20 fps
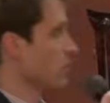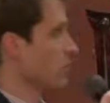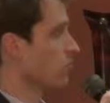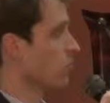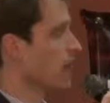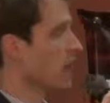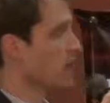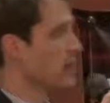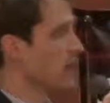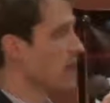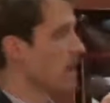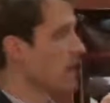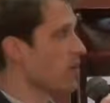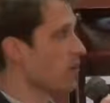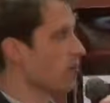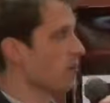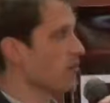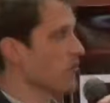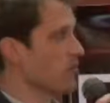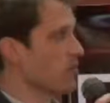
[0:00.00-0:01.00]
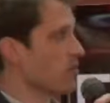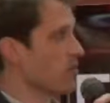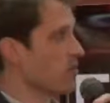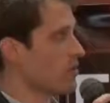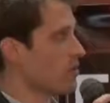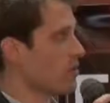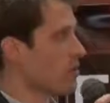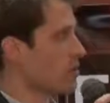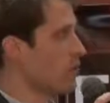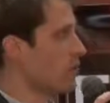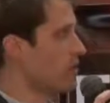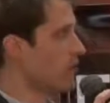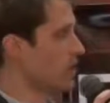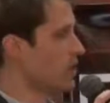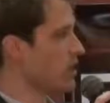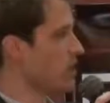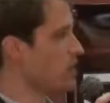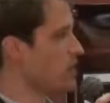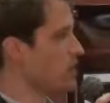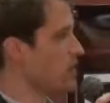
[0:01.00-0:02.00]
Right now,
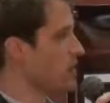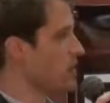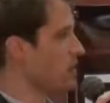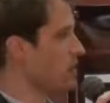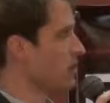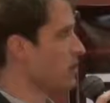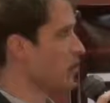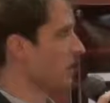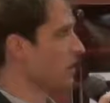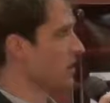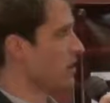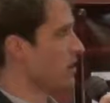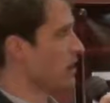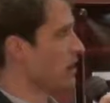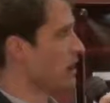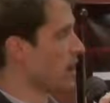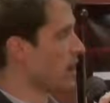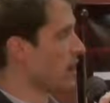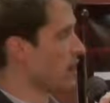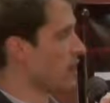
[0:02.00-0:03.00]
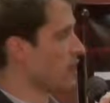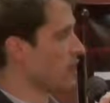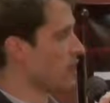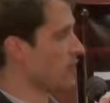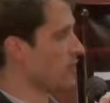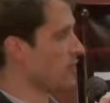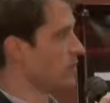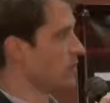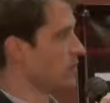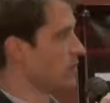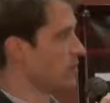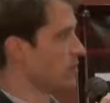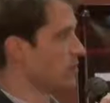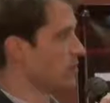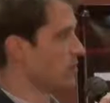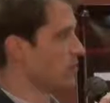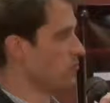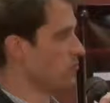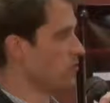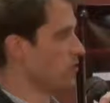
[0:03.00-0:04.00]
within the ISO
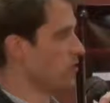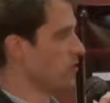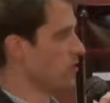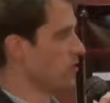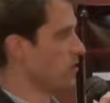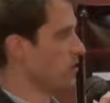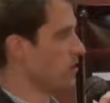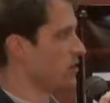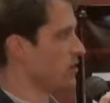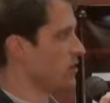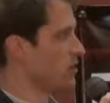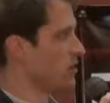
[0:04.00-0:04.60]
50001